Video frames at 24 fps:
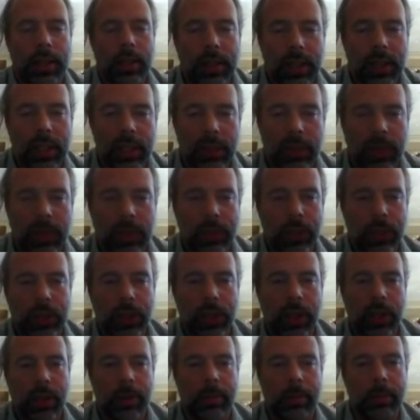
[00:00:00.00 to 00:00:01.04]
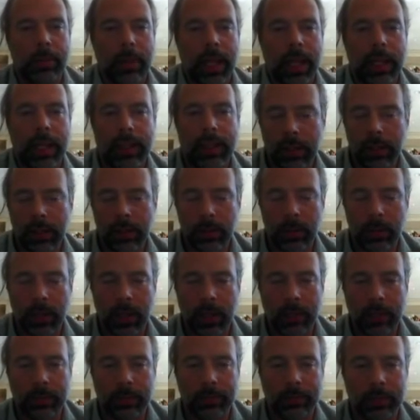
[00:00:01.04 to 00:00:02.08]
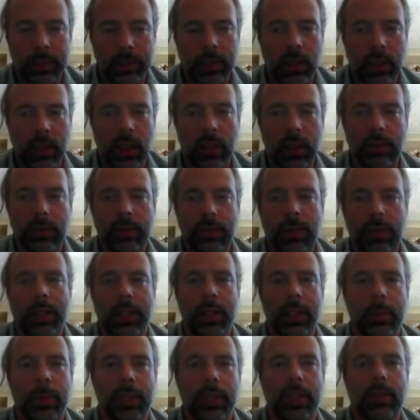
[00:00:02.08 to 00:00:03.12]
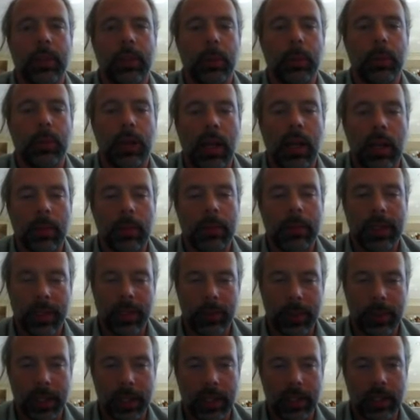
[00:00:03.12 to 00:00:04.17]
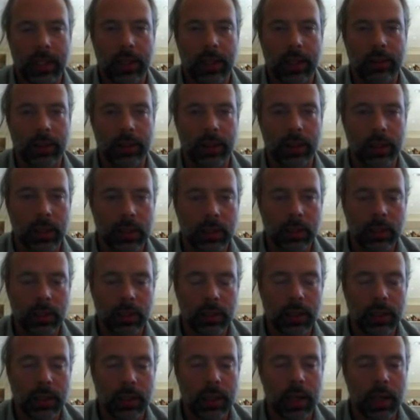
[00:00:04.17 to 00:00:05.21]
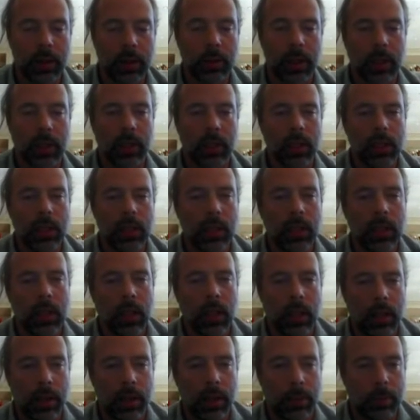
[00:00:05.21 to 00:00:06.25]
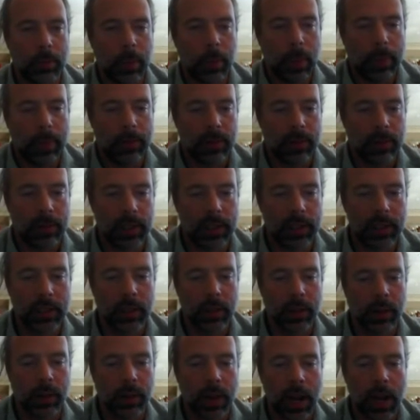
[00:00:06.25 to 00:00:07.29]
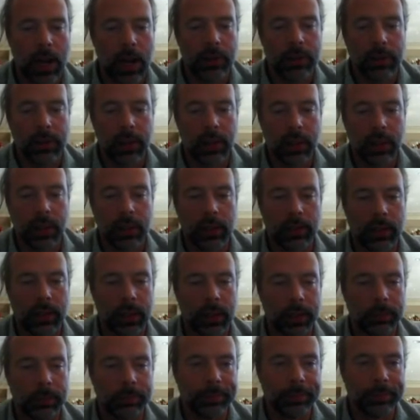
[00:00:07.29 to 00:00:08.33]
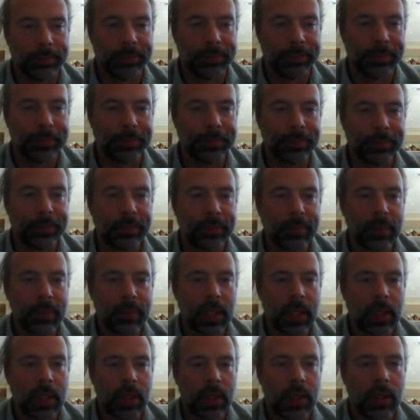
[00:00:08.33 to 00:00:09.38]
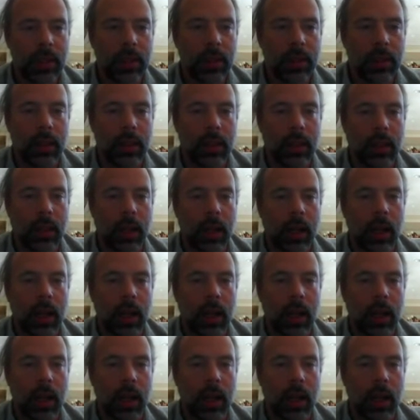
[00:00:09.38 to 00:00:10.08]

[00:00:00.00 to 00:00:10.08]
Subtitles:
These features are made to solve very specific problems that we discovered in the network. So this is a graph of the